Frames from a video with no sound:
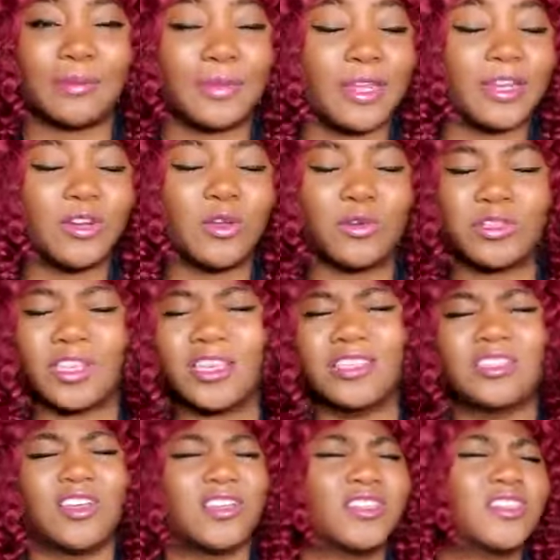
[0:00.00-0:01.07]
I mean, Nosa
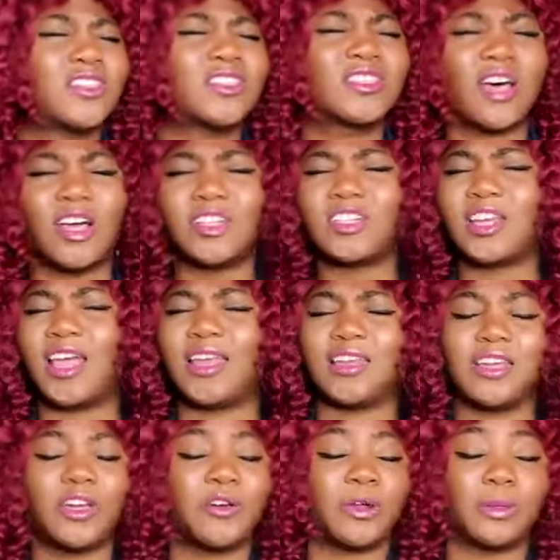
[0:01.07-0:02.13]
has done such an
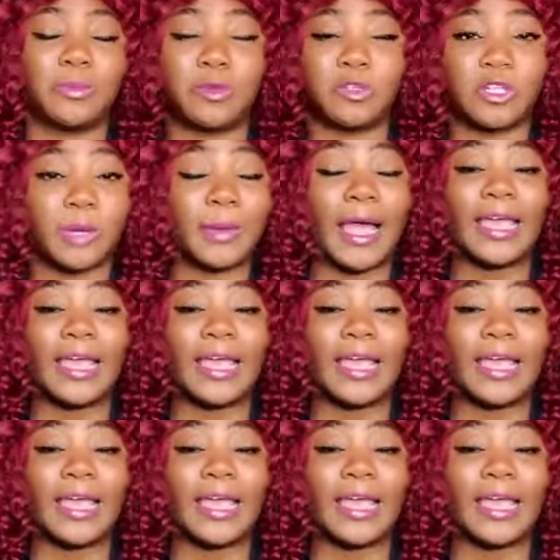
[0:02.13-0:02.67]
incredible job.